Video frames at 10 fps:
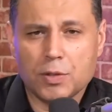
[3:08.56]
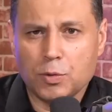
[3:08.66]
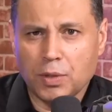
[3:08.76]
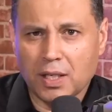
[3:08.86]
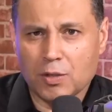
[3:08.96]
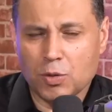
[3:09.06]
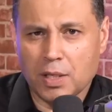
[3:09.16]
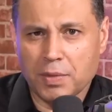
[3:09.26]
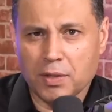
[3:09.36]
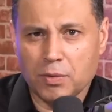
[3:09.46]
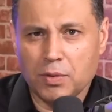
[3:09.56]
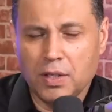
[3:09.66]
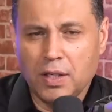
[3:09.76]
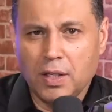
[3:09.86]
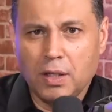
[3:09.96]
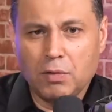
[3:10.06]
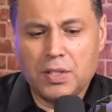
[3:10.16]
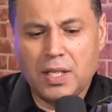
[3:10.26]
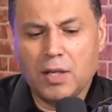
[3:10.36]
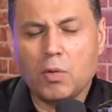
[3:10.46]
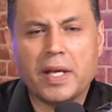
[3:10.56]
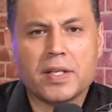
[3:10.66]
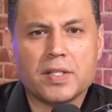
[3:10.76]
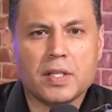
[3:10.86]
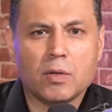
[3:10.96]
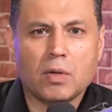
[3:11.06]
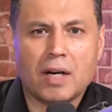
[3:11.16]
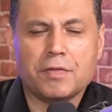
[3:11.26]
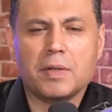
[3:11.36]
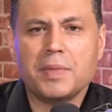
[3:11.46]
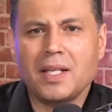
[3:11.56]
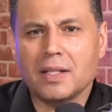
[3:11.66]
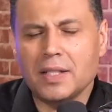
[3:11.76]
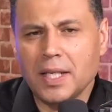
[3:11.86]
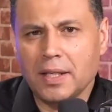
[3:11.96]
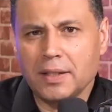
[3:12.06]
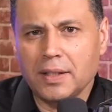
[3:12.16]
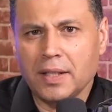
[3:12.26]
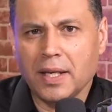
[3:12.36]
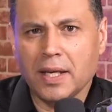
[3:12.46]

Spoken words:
have jumped many steps in a relationship.